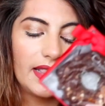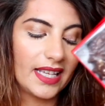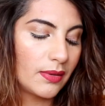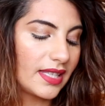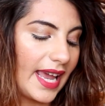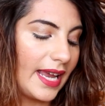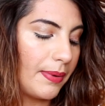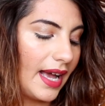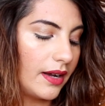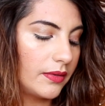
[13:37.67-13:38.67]
This was
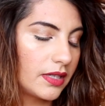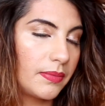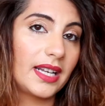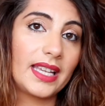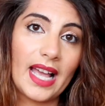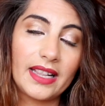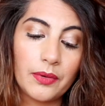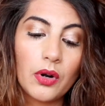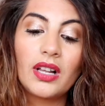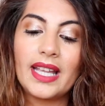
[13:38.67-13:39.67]
eight pounds, but again,
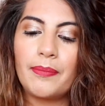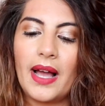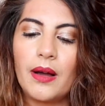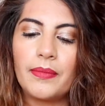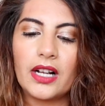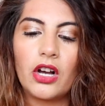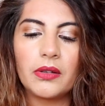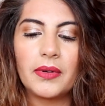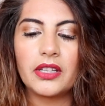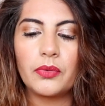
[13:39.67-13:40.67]
they were all eight pounds, but I got
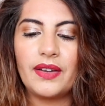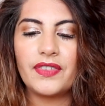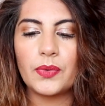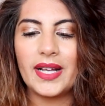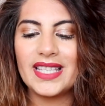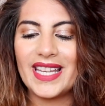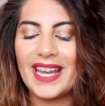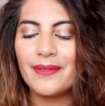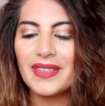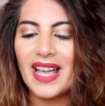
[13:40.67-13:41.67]
them on the three for
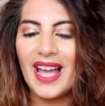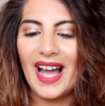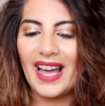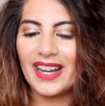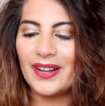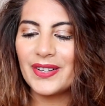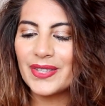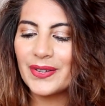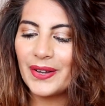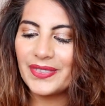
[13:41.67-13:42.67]
twenty. And I
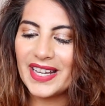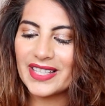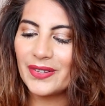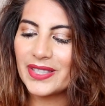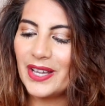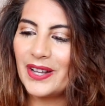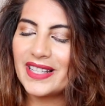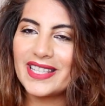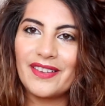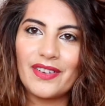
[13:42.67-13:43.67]
also got these
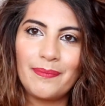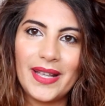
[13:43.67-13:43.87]
alternative